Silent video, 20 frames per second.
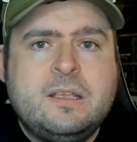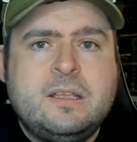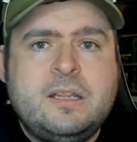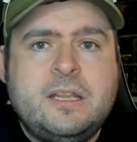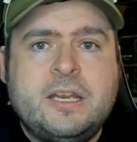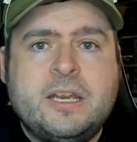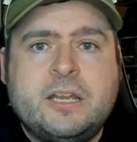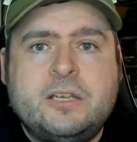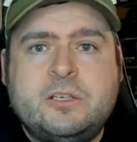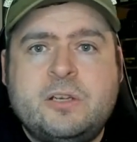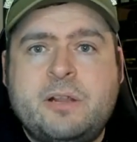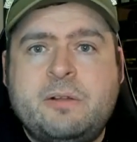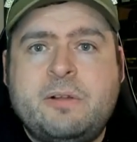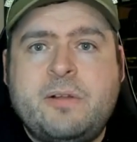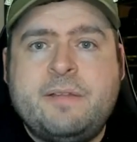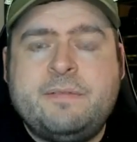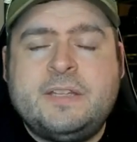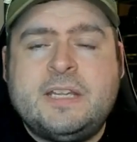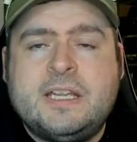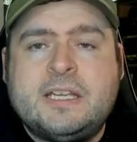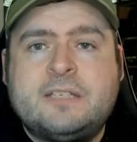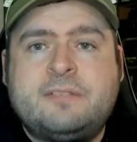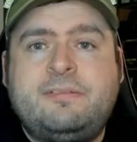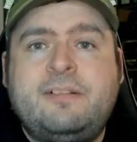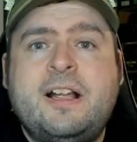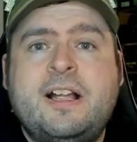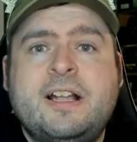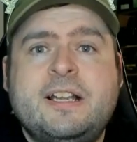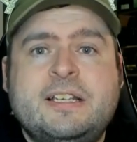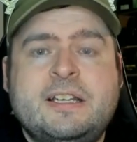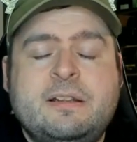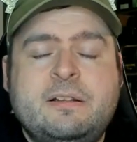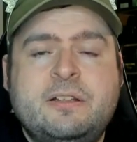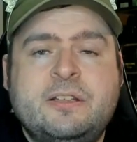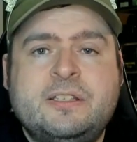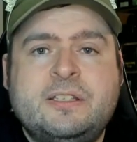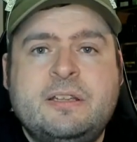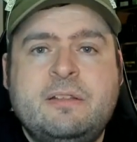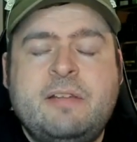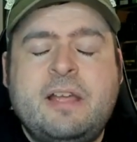you know, doing whatever this Friday
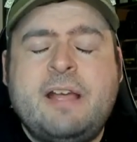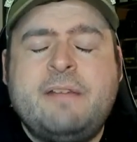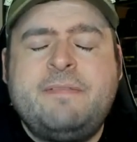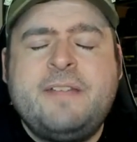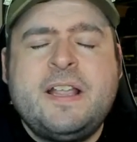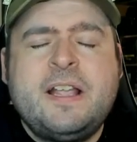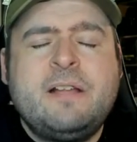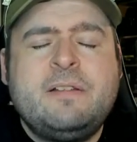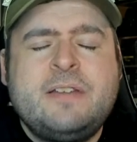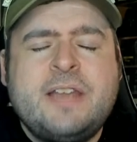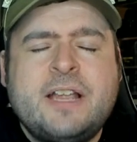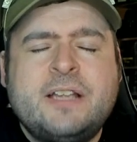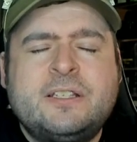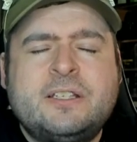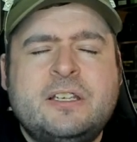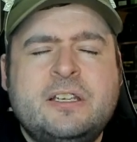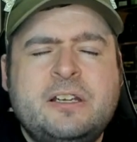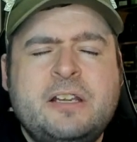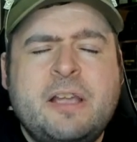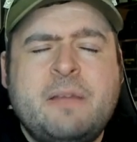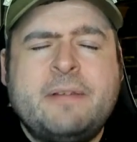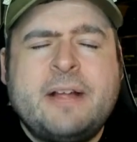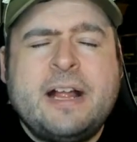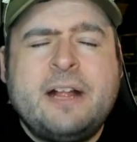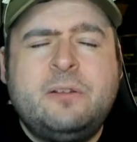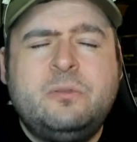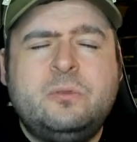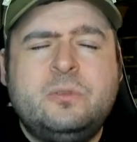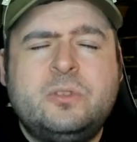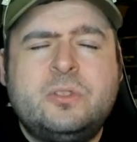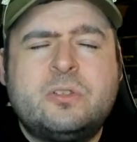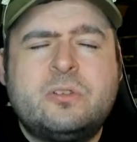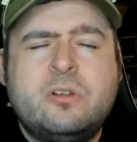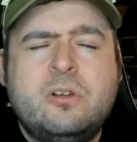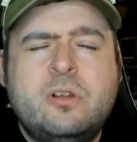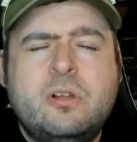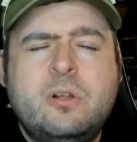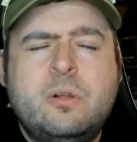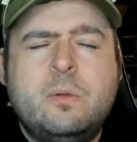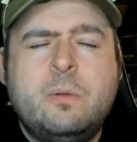because uh, I think I'm next gonna go out
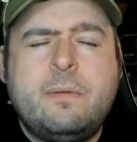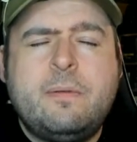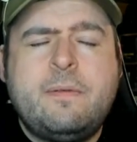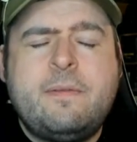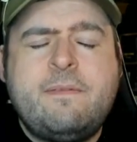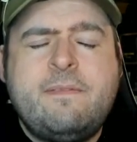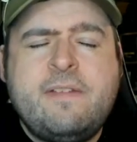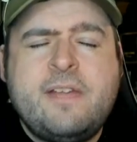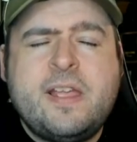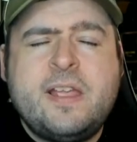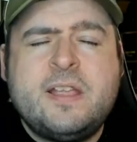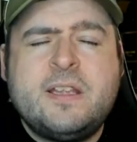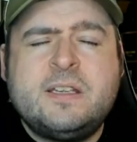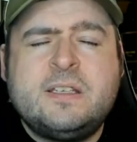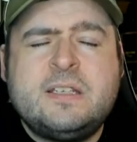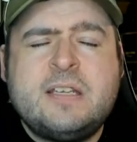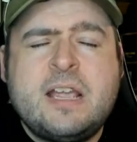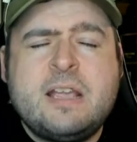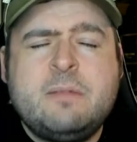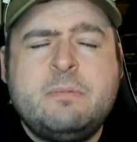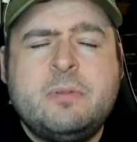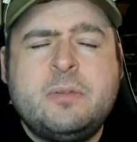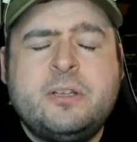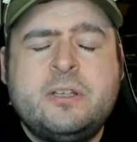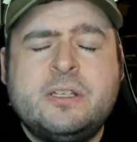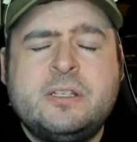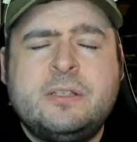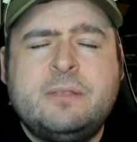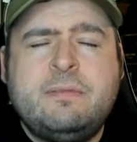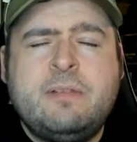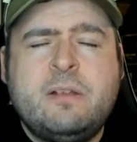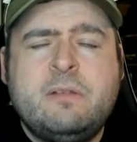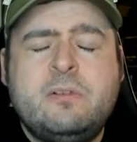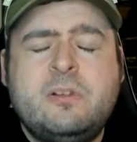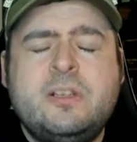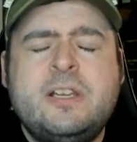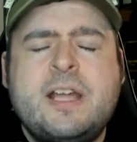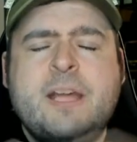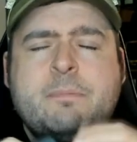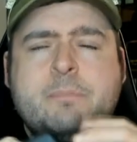with Thursday because of um,
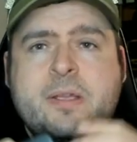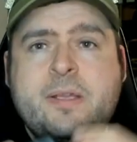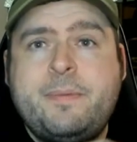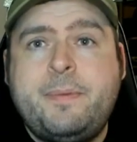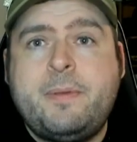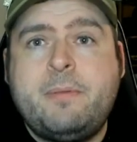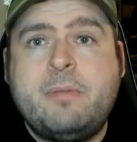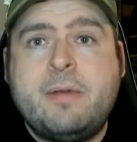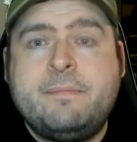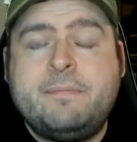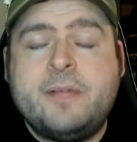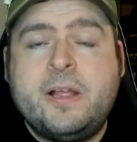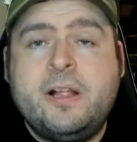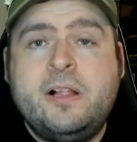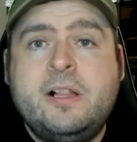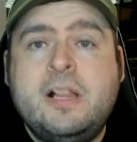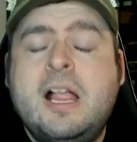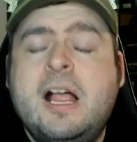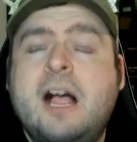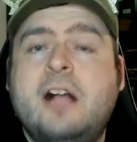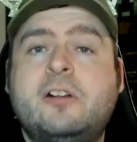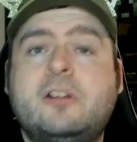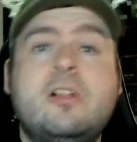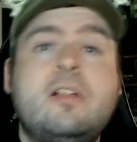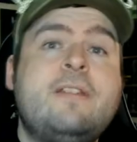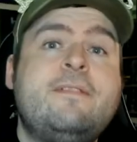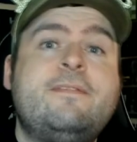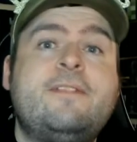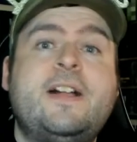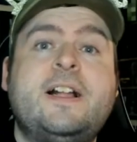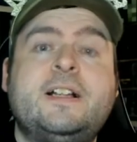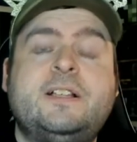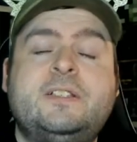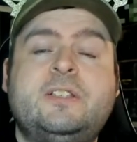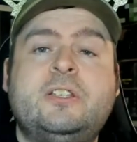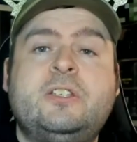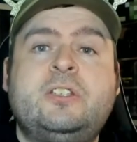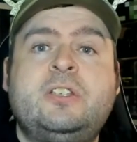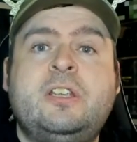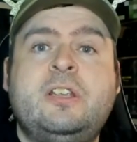good damn poopy weather. I got
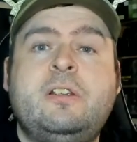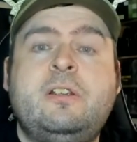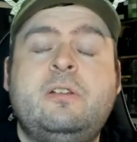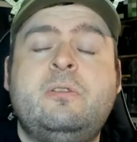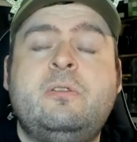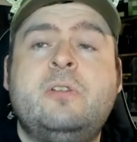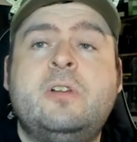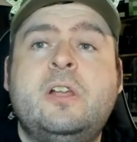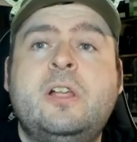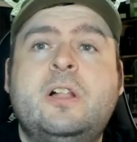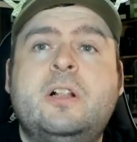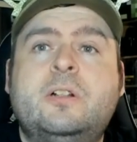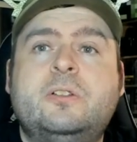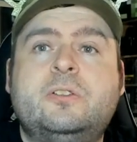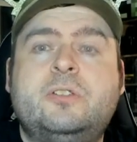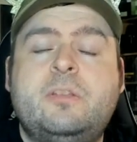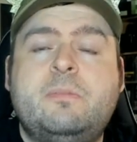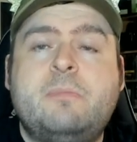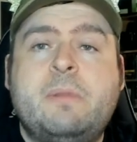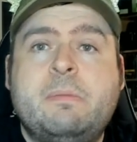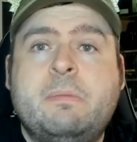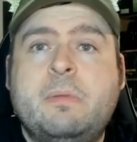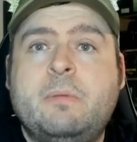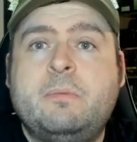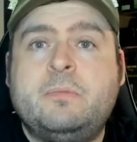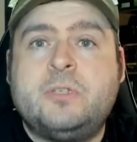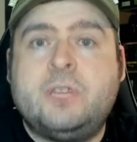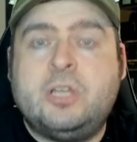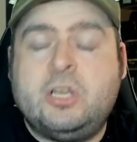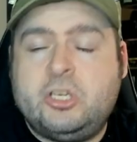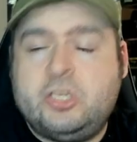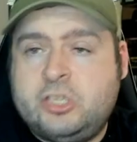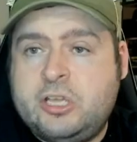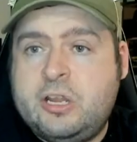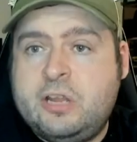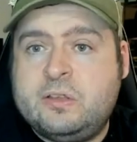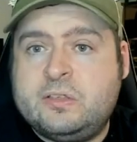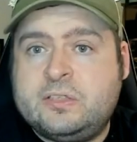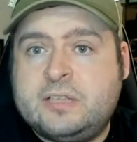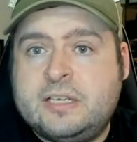invited to to my mum's on a
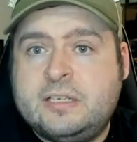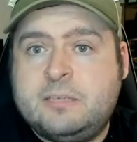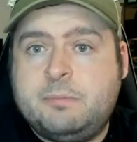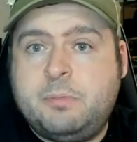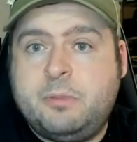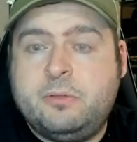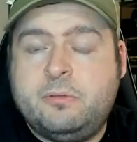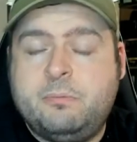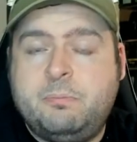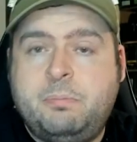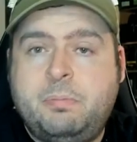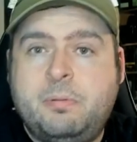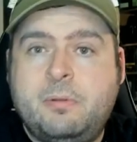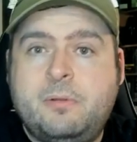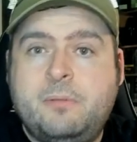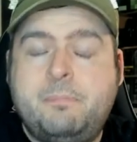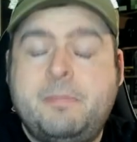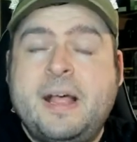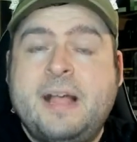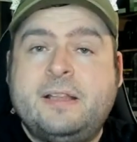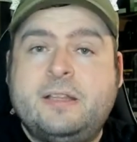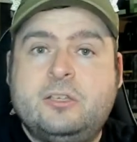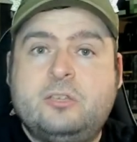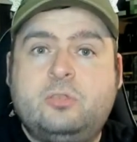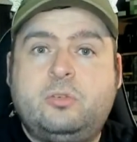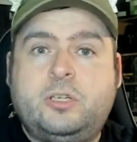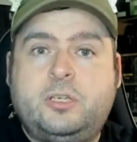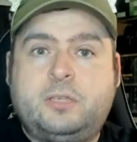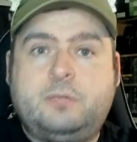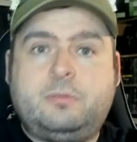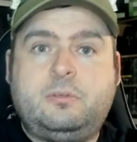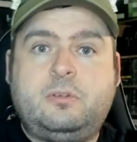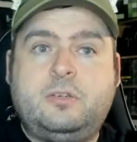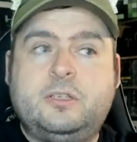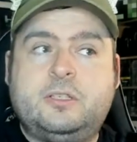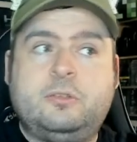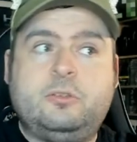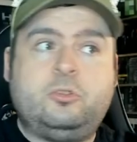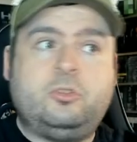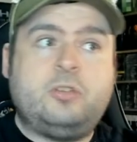Tuesday to put put back the
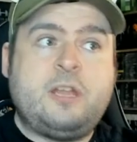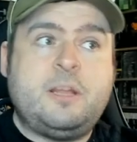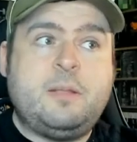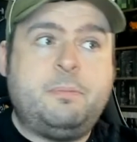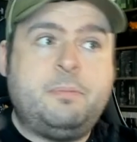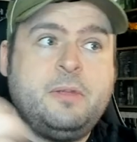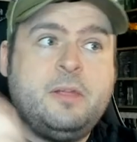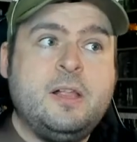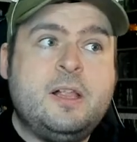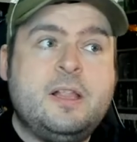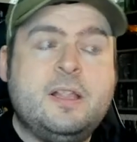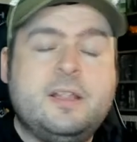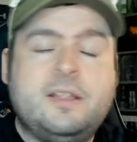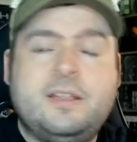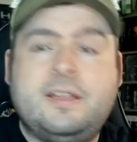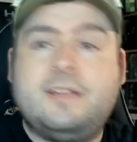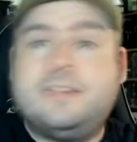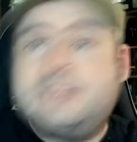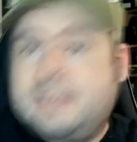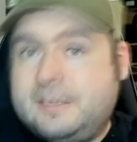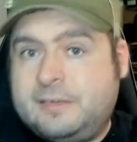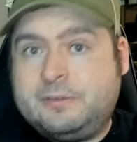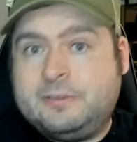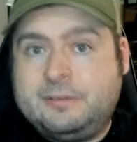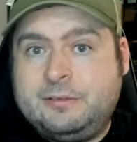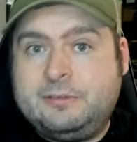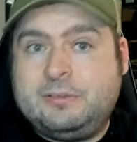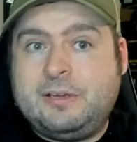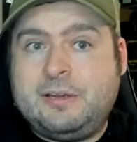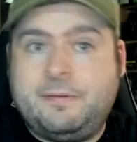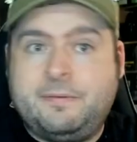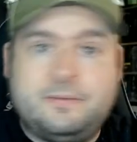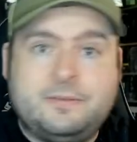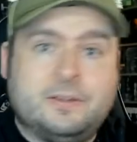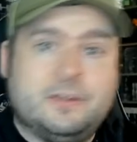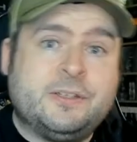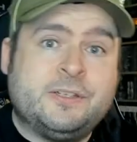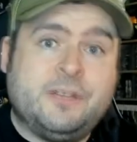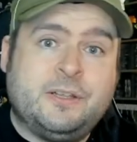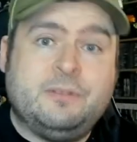Christmas tree up You've seen the Christmas tree, of
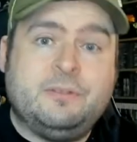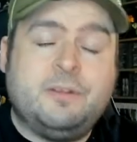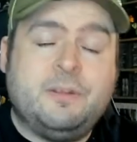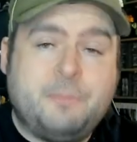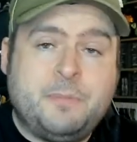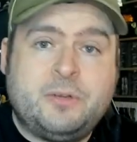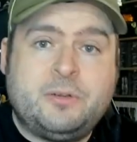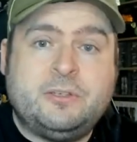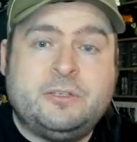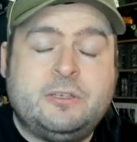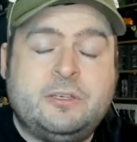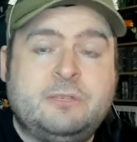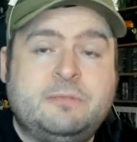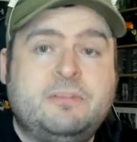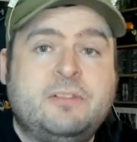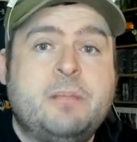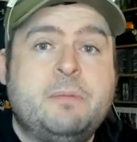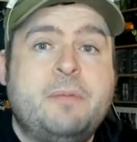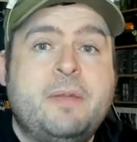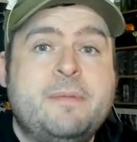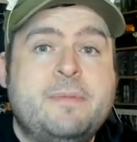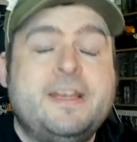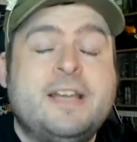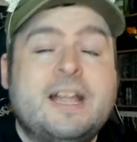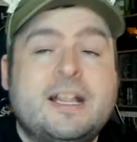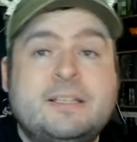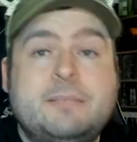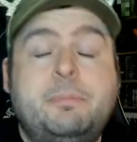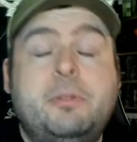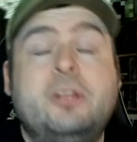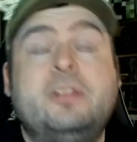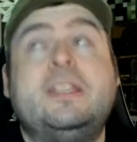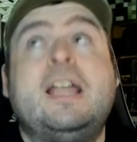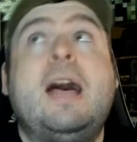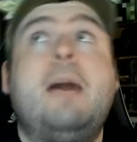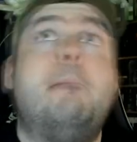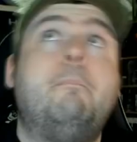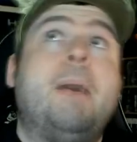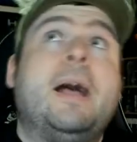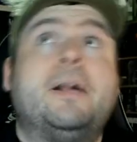course, on, on my Christmas vlog. But I mean, I had to put
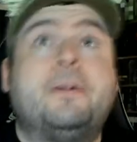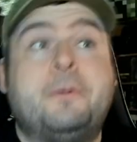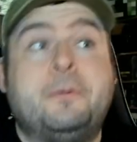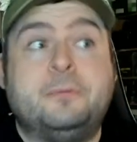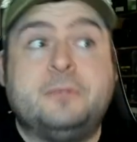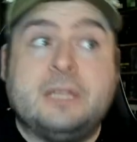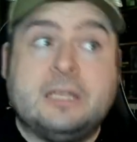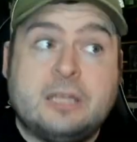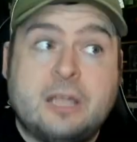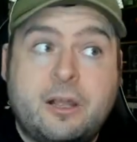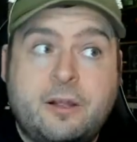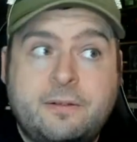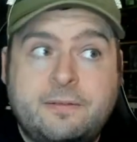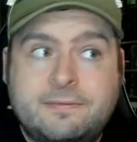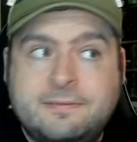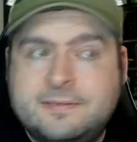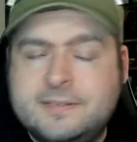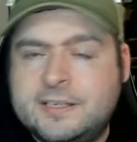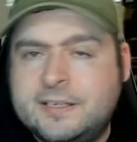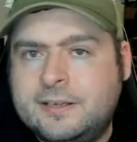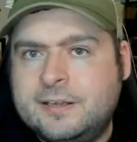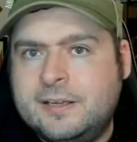that back up the loft.